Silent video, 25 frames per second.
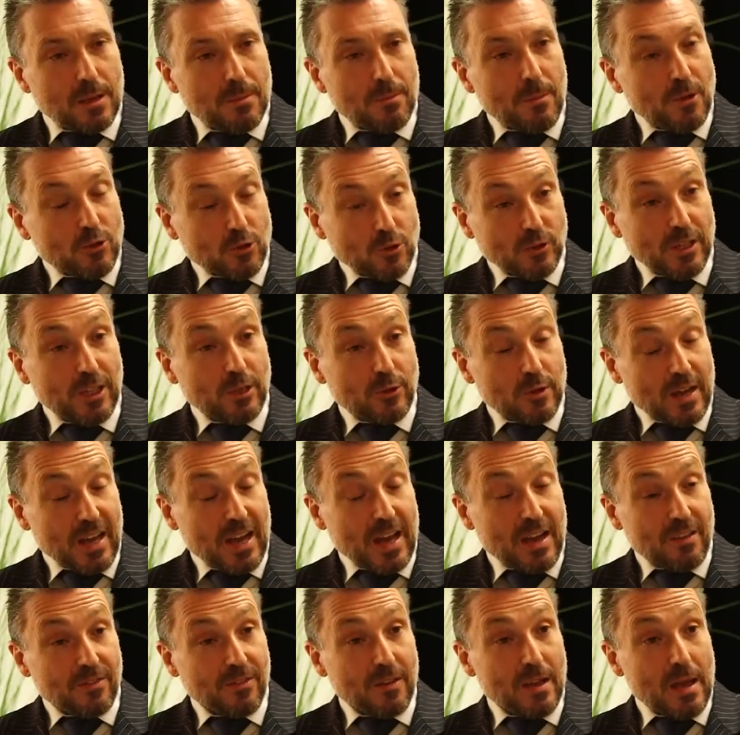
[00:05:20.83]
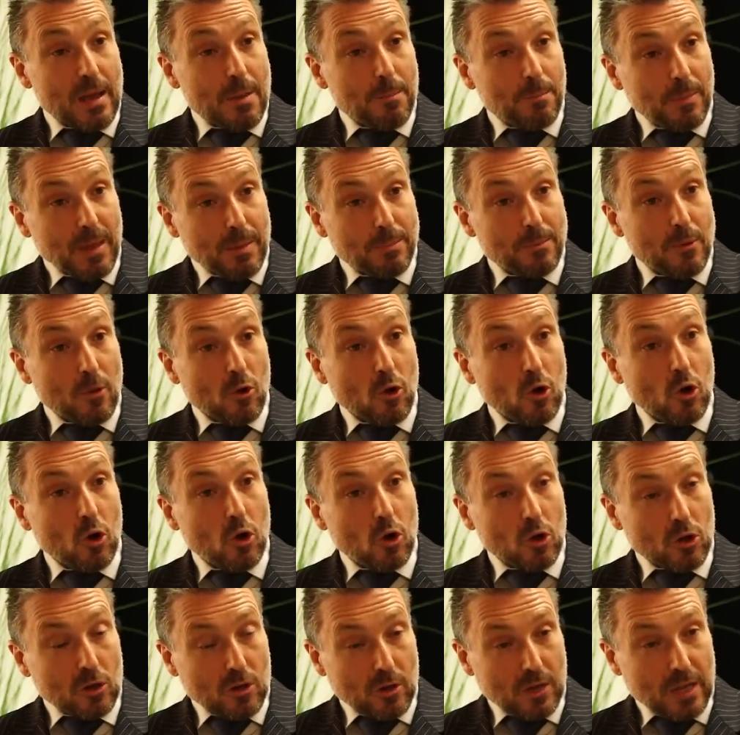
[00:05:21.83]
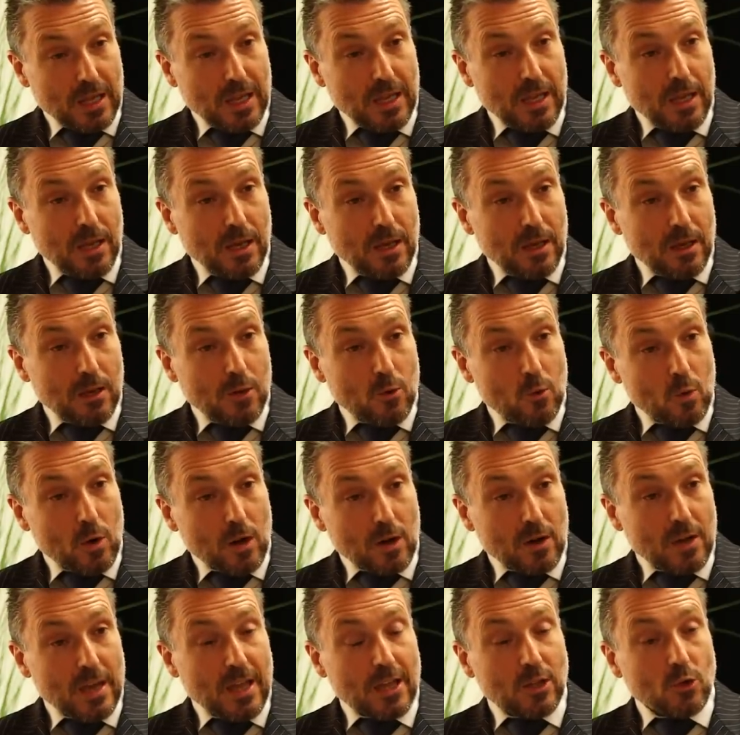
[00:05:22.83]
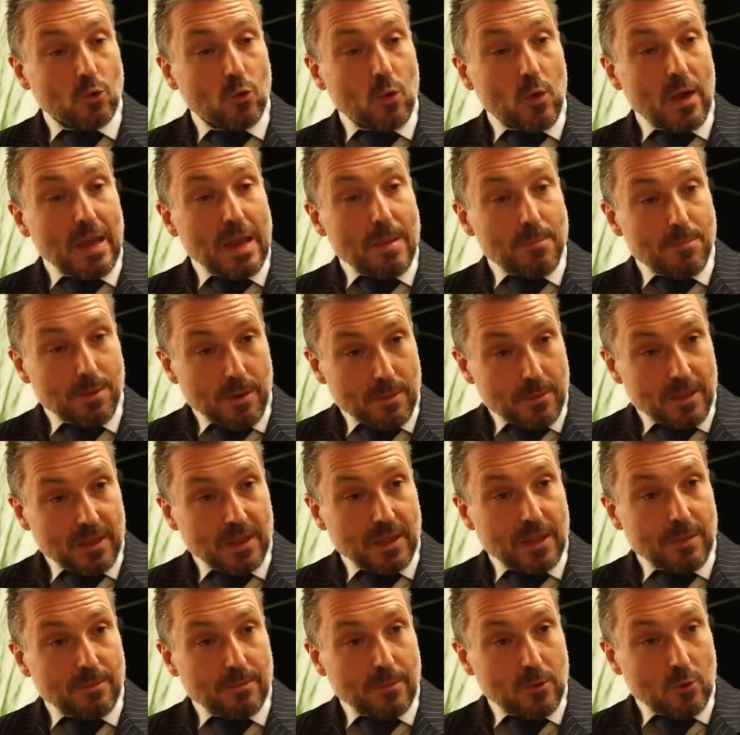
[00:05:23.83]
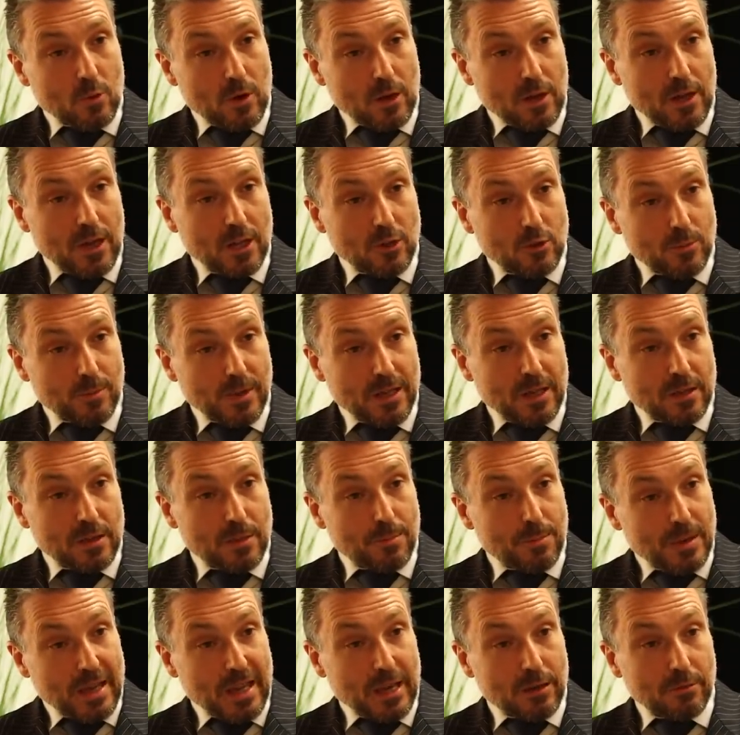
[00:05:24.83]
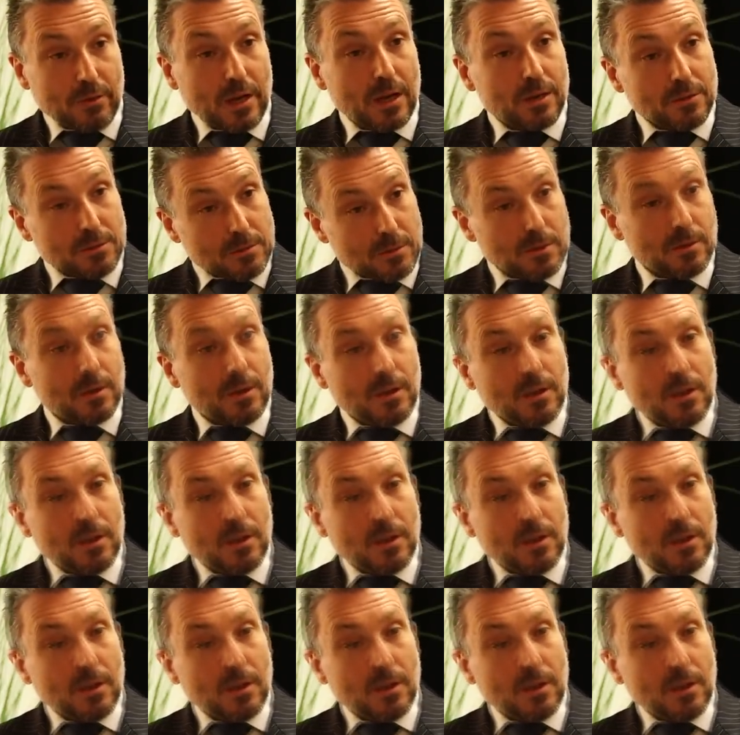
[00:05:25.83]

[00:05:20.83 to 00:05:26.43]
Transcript: but you need to have people locally who are going to implement them, who are going to be on the playground.